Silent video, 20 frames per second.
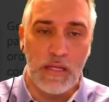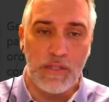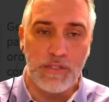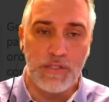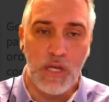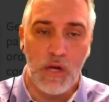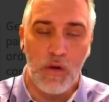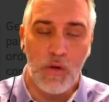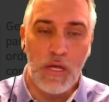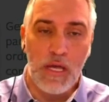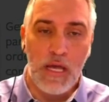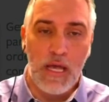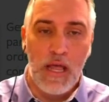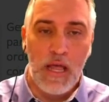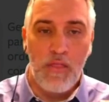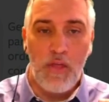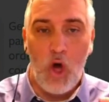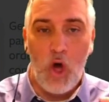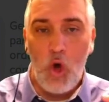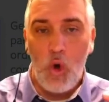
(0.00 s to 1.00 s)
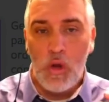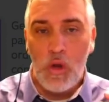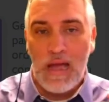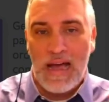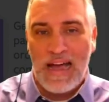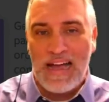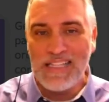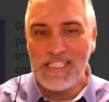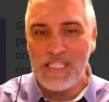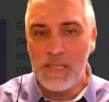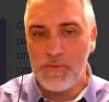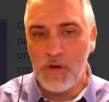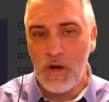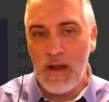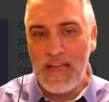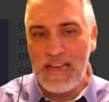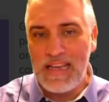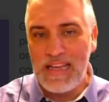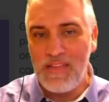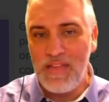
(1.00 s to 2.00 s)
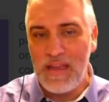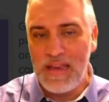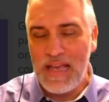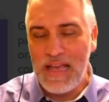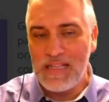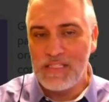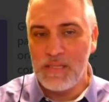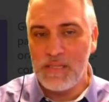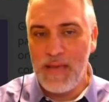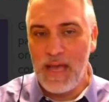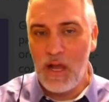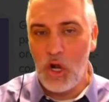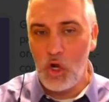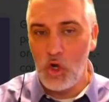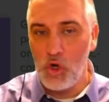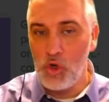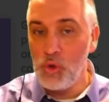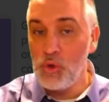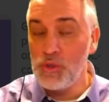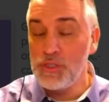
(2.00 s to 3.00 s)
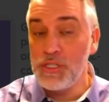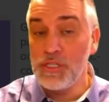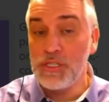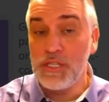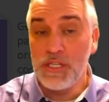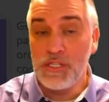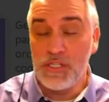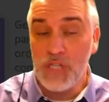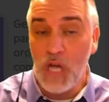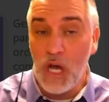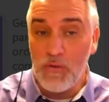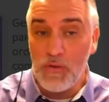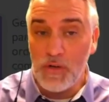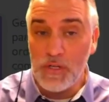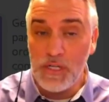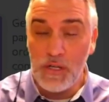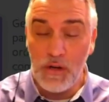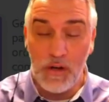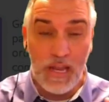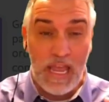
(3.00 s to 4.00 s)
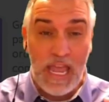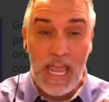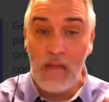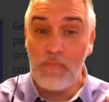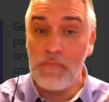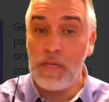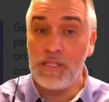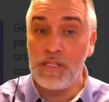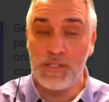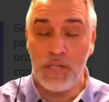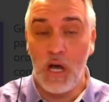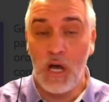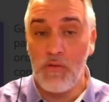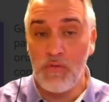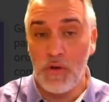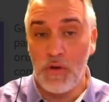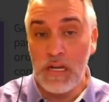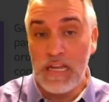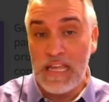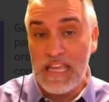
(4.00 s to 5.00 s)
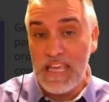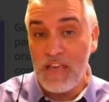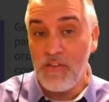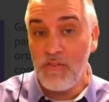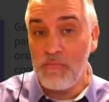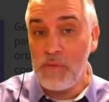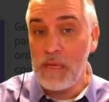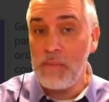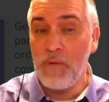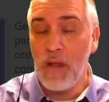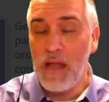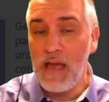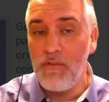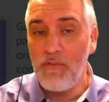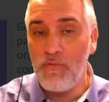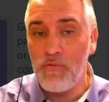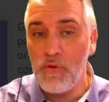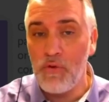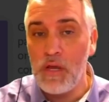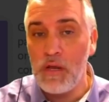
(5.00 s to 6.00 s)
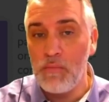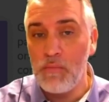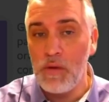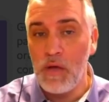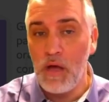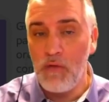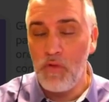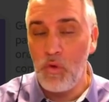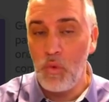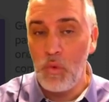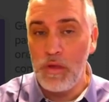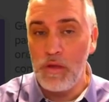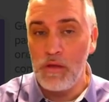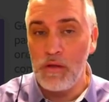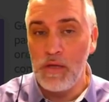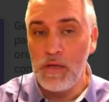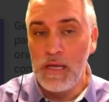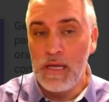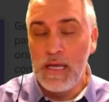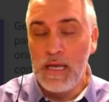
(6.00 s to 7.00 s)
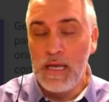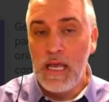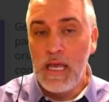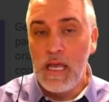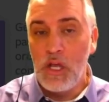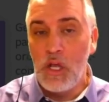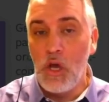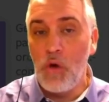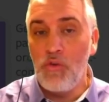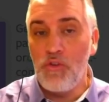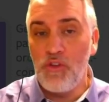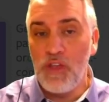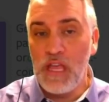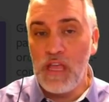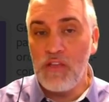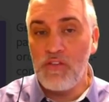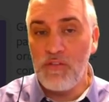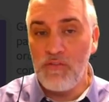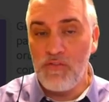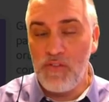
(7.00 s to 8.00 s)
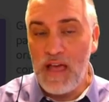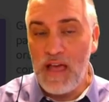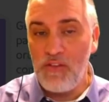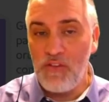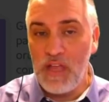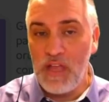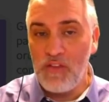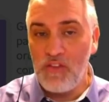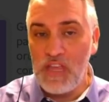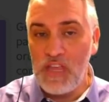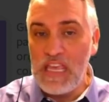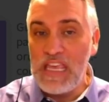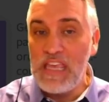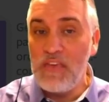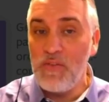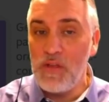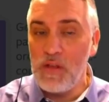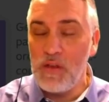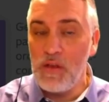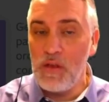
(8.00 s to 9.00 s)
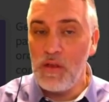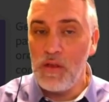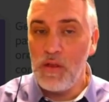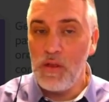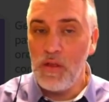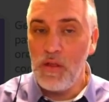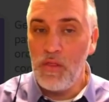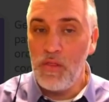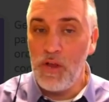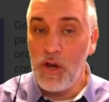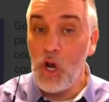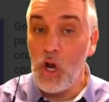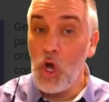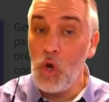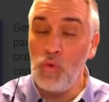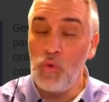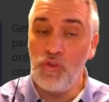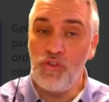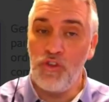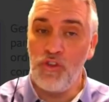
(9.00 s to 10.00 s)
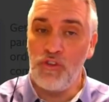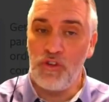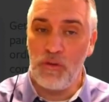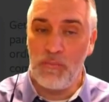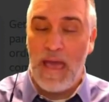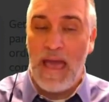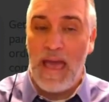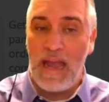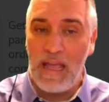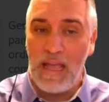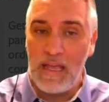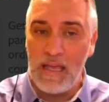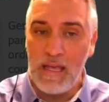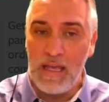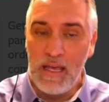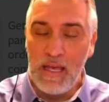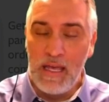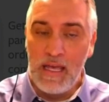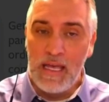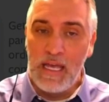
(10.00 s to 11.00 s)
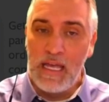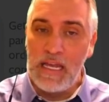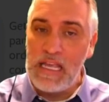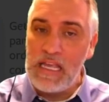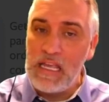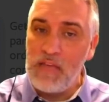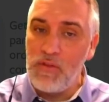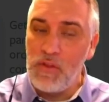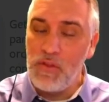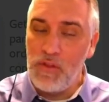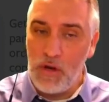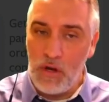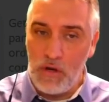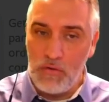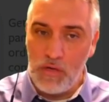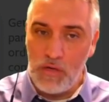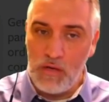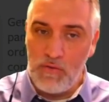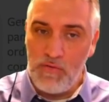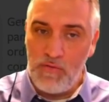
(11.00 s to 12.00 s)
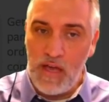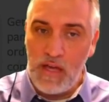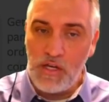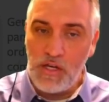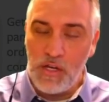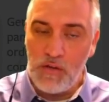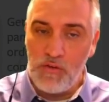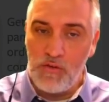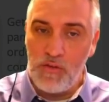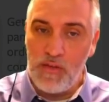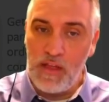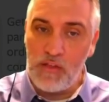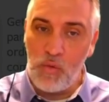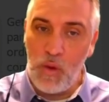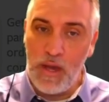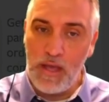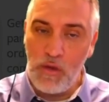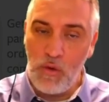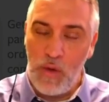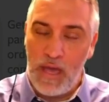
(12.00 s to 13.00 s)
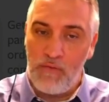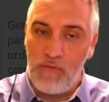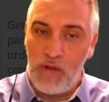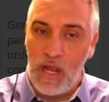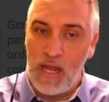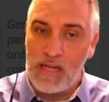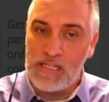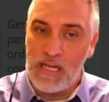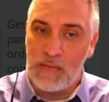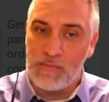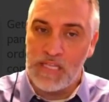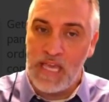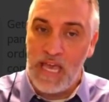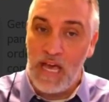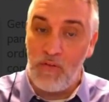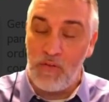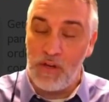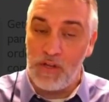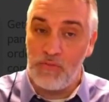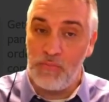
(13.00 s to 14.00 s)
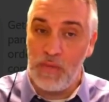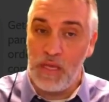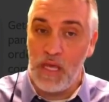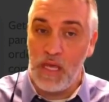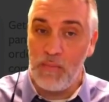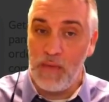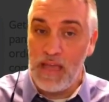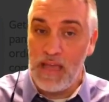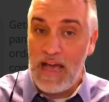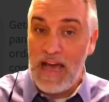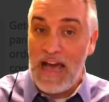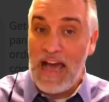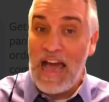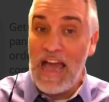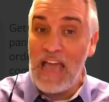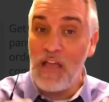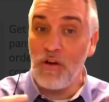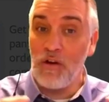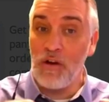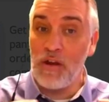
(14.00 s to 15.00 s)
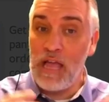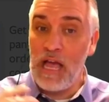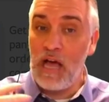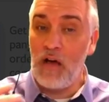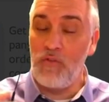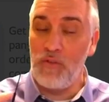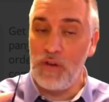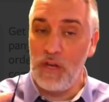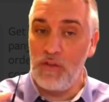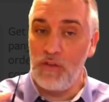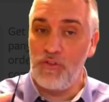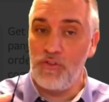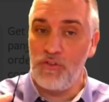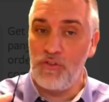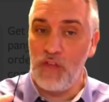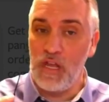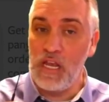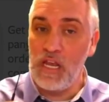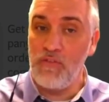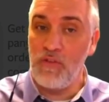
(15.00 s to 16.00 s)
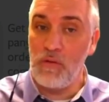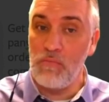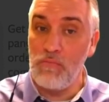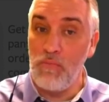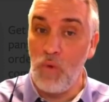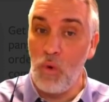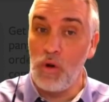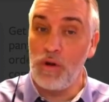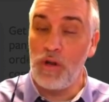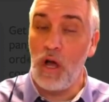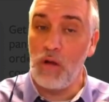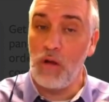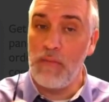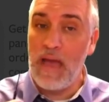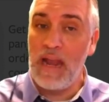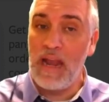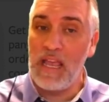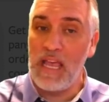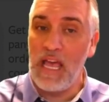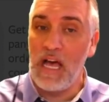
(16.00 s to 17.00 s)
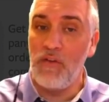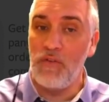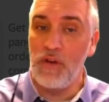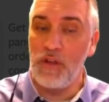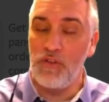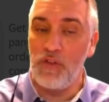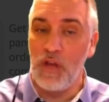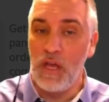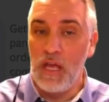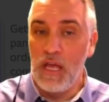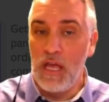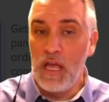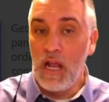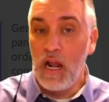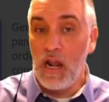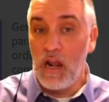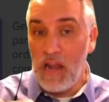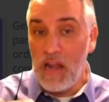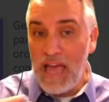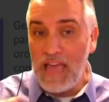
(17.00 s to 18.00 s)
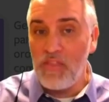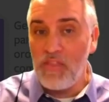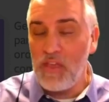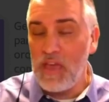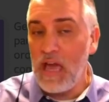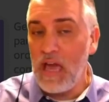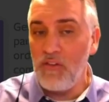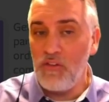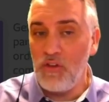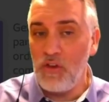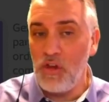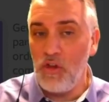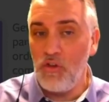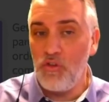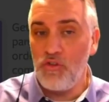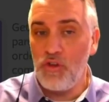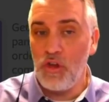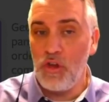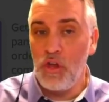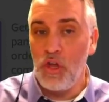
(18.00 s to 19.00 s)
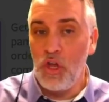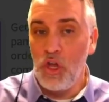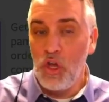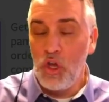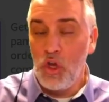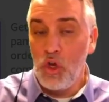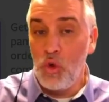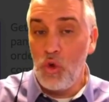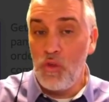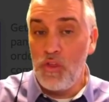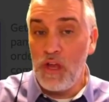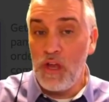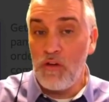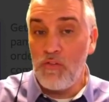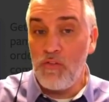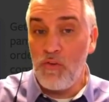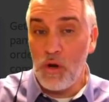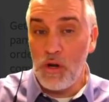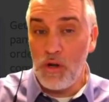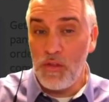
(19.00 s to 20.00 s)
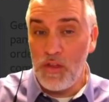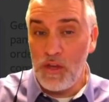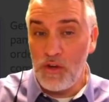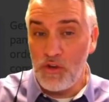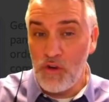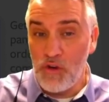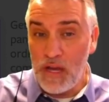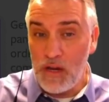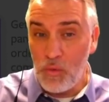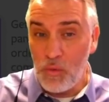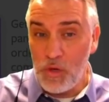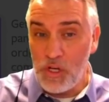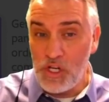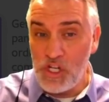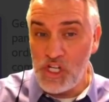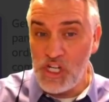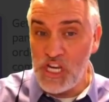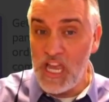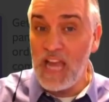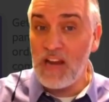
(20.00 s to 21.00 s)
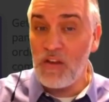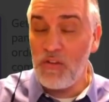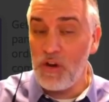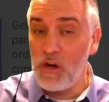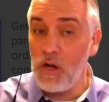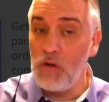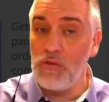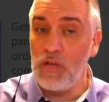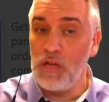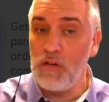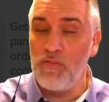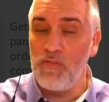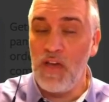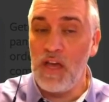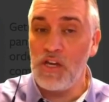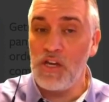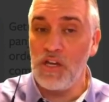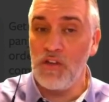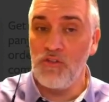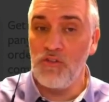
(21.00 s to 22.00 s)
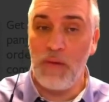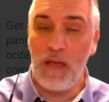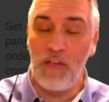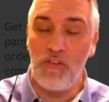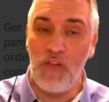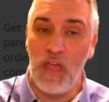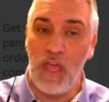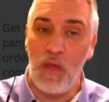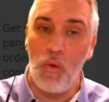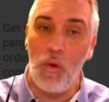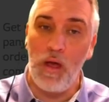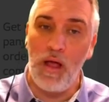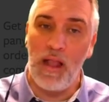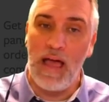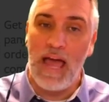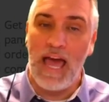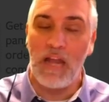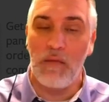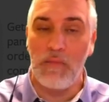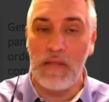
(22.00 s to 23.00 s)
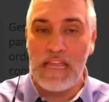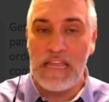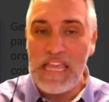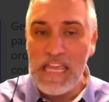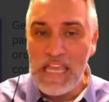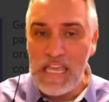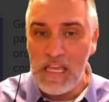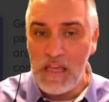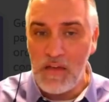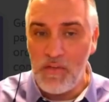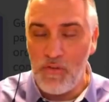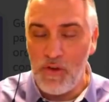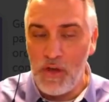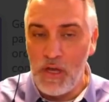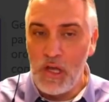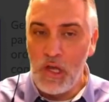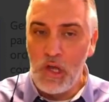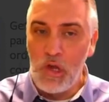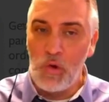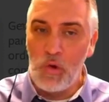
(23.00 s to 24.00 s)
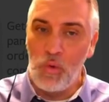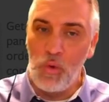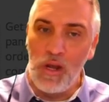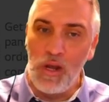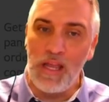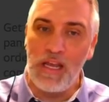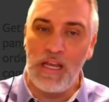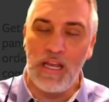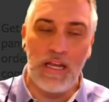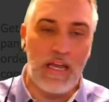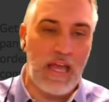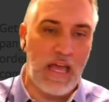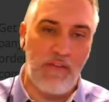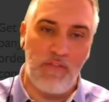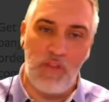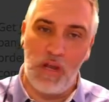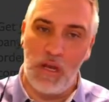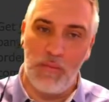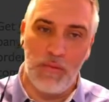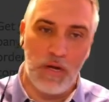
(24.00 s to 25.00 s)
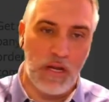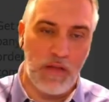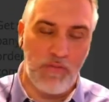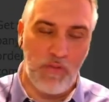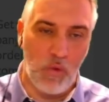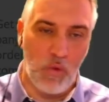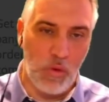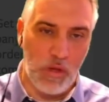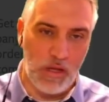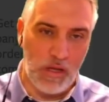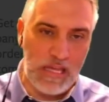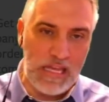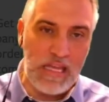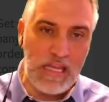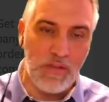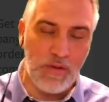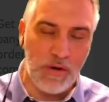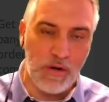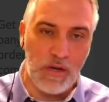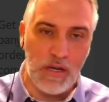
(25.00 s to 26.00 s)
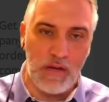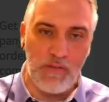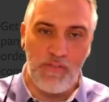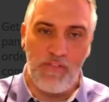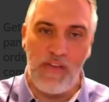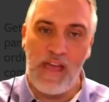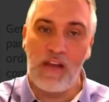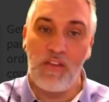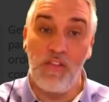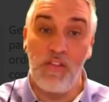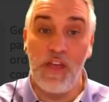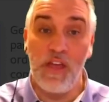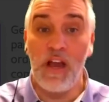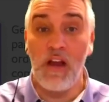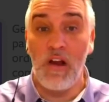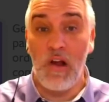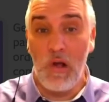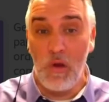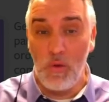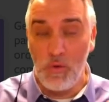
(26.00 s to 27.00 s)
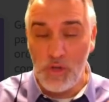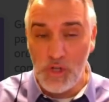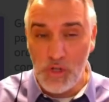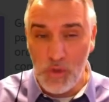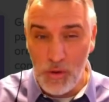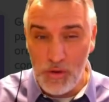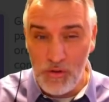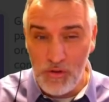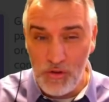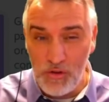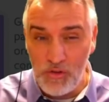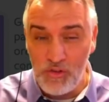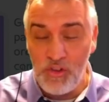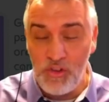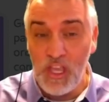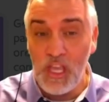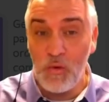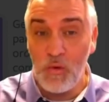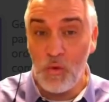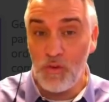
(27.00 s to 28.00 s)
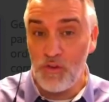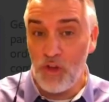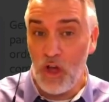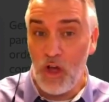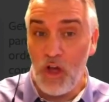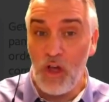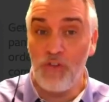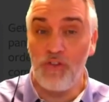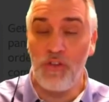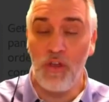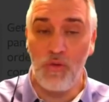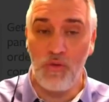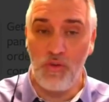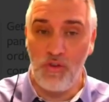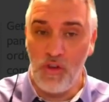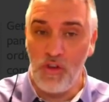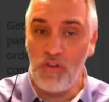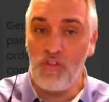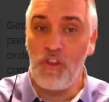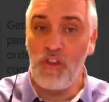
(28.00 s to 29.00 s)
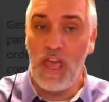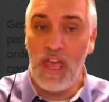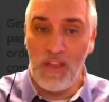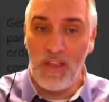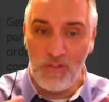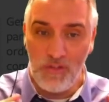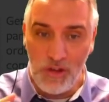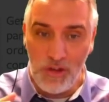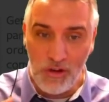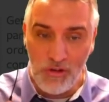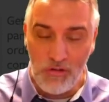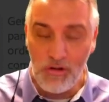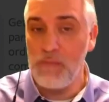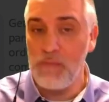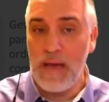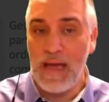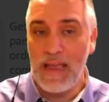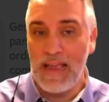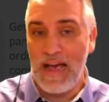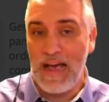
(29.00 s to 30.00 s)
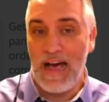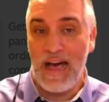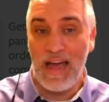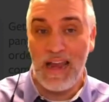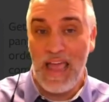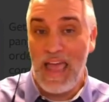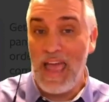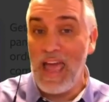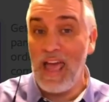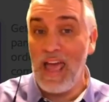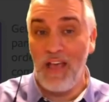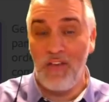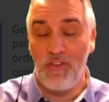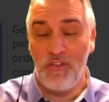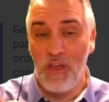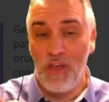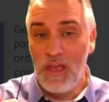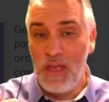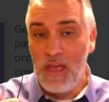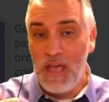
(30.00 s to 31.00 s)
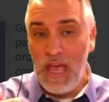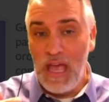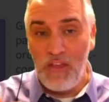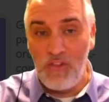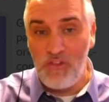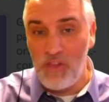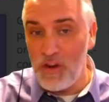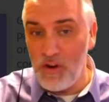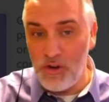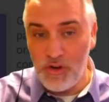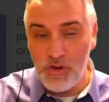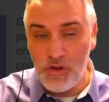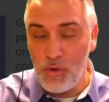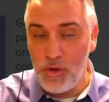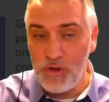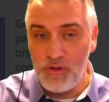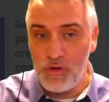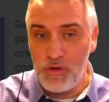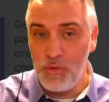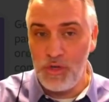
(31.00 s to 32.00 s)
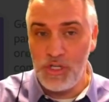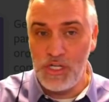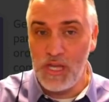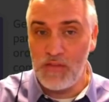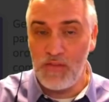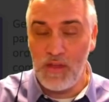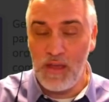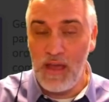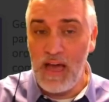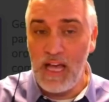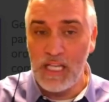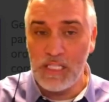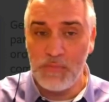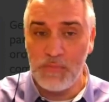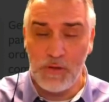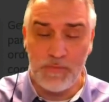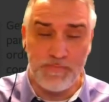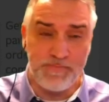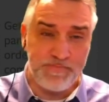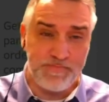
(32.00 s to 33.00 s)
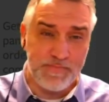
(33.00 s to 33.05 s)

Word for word: And so the whole concept or idea that God somehow loses his sovereignty or can't be sovereign if people have freedom of the will goes against and flies against even their own systematic and even their own confessions. And that's why you have a lot of times Calvinists becoming higher Calvinists and even more dogmatic Calvinists, like the guys in Houston, who therefore then try to reject their own confessions by saying, well, Adam and Eve really didn't have the liberty of the will either. In fact, their own choice to sin was also just as decreed by God as a sinner's choice to reject the gospel.